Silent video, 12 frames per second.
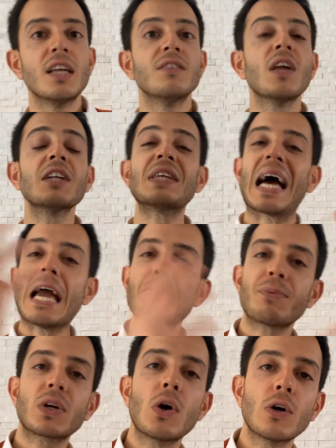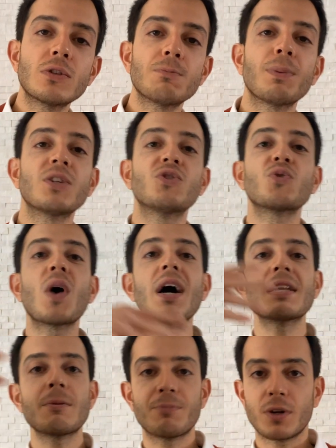Not apricots, but
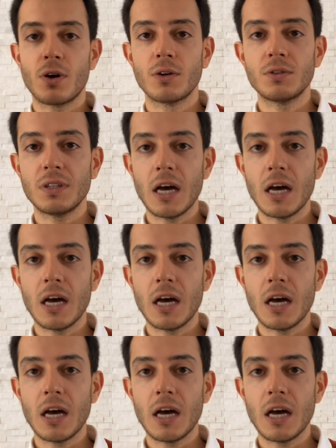dried apricots.